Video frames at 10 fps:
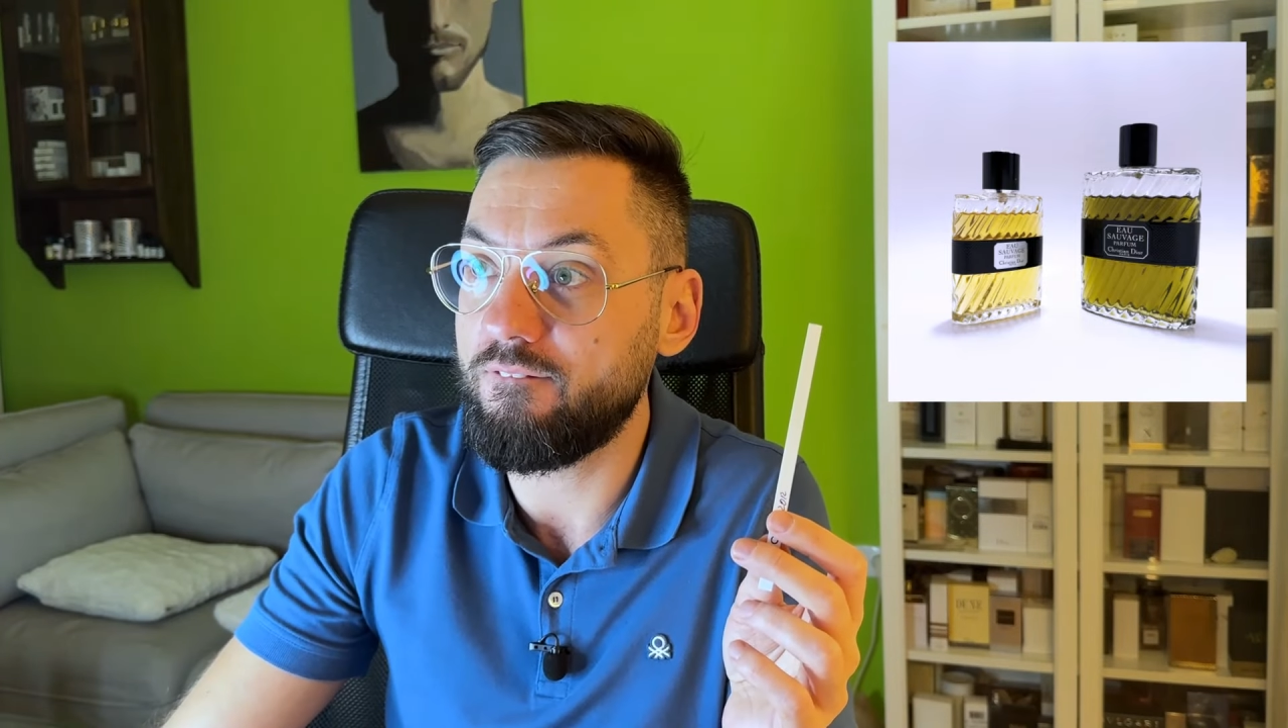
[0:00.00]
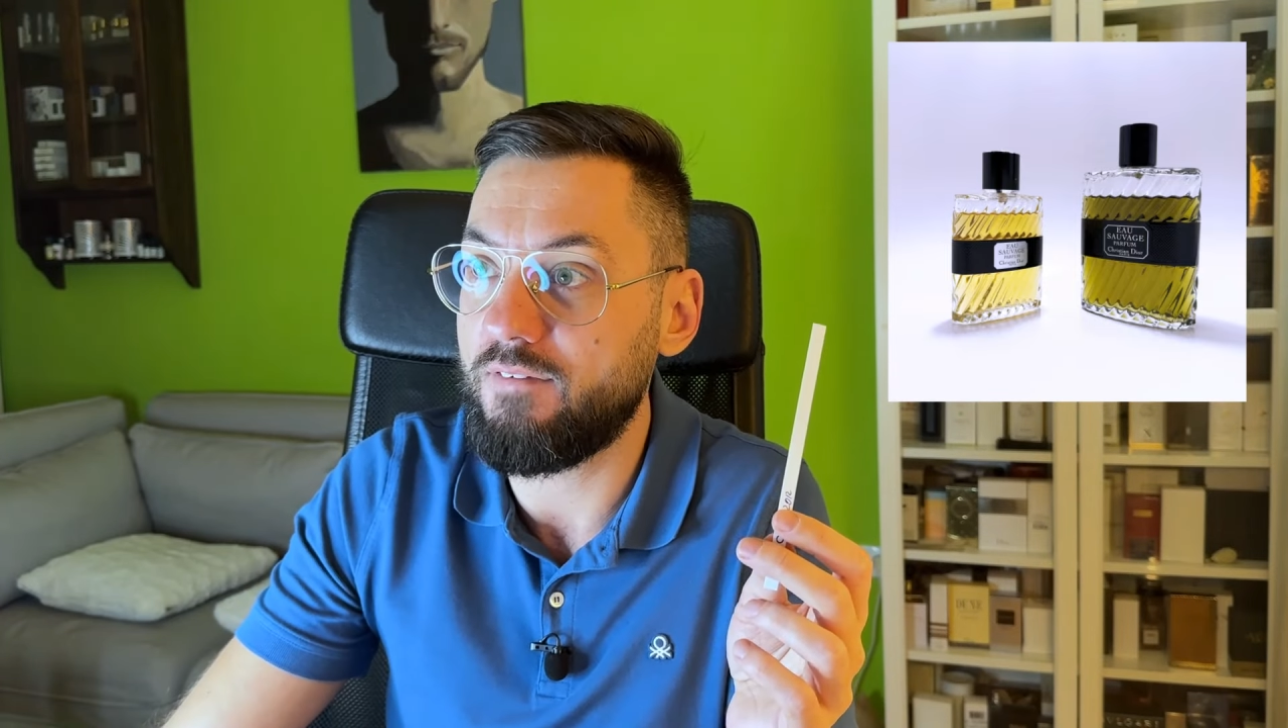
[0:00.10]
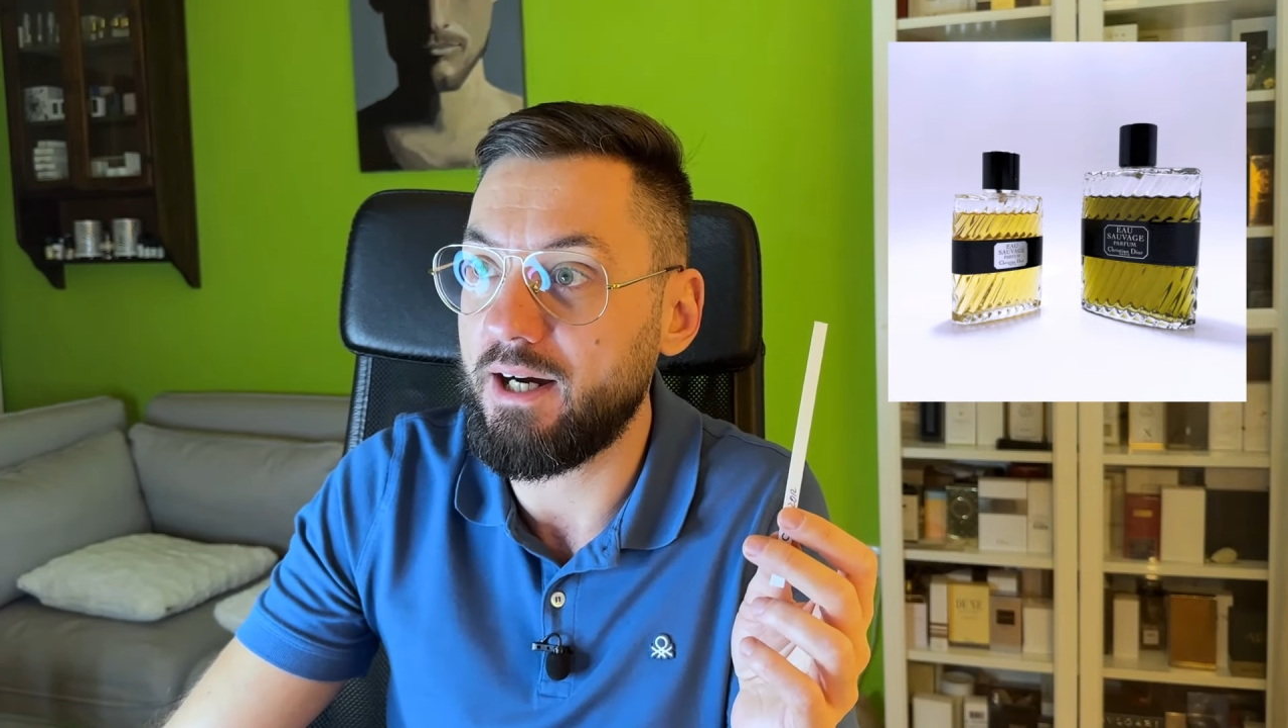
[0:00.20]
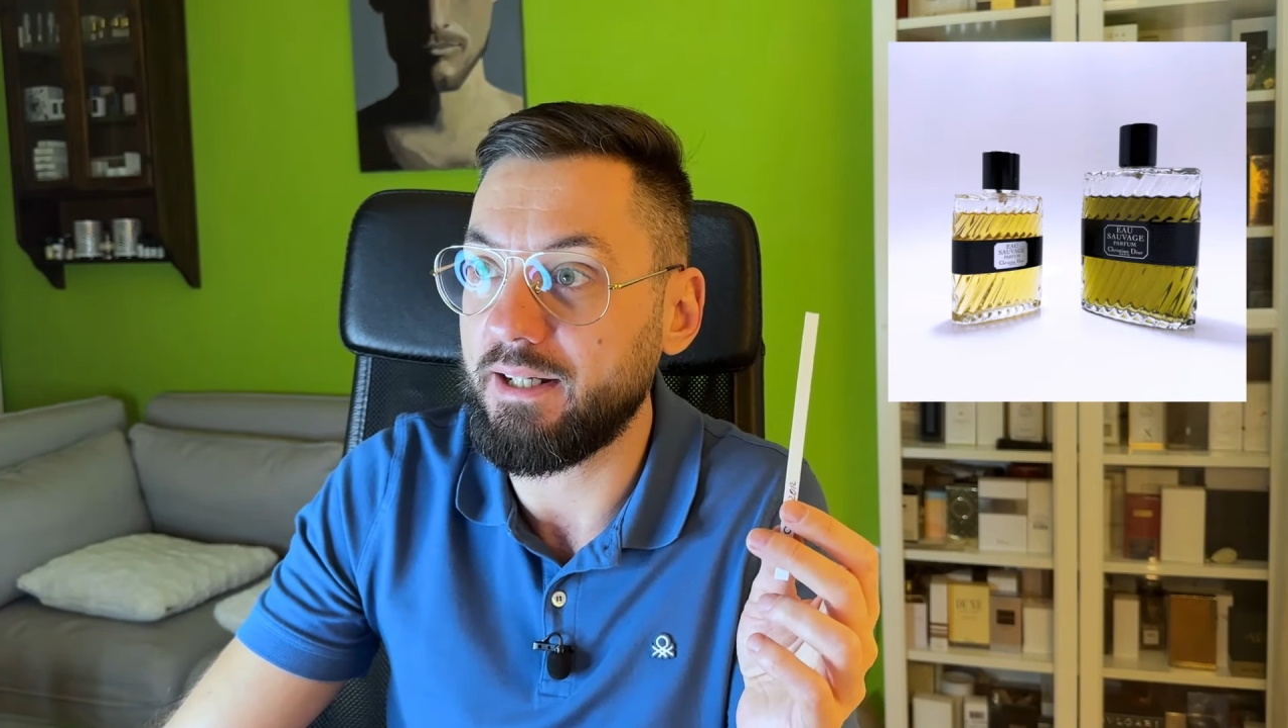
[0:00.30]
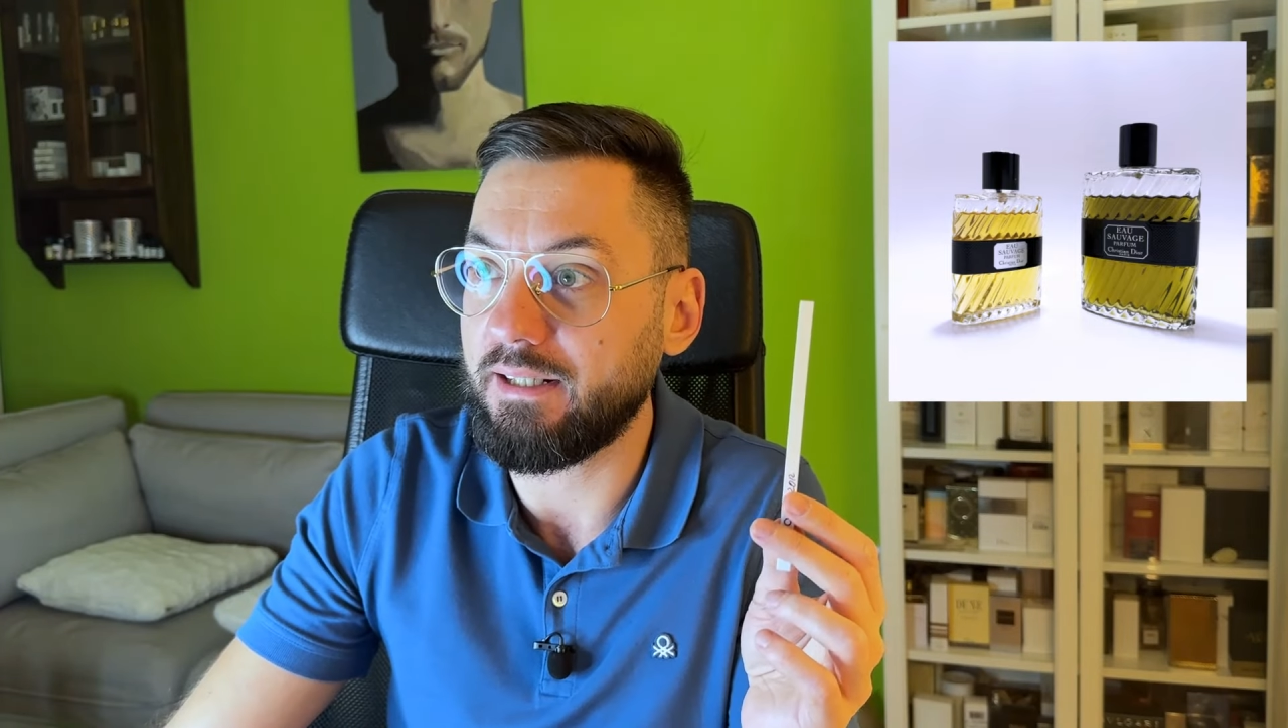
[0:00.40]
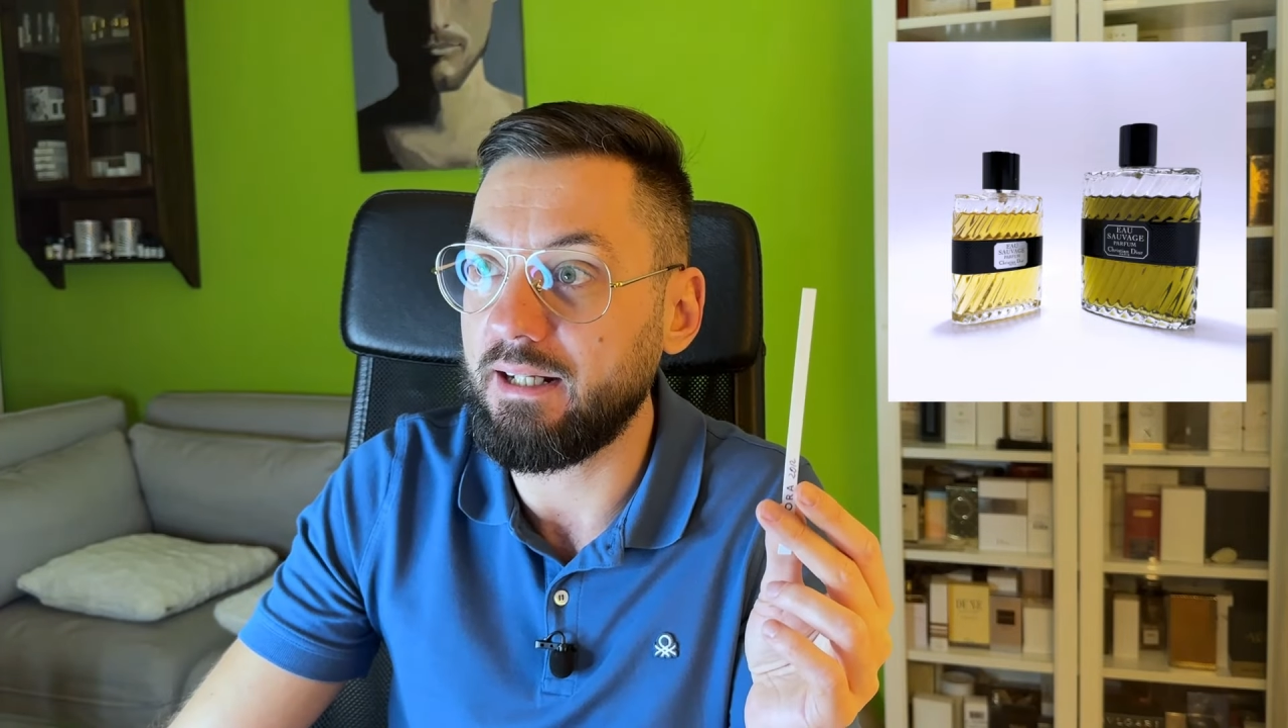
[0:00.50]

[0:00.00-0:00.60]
find.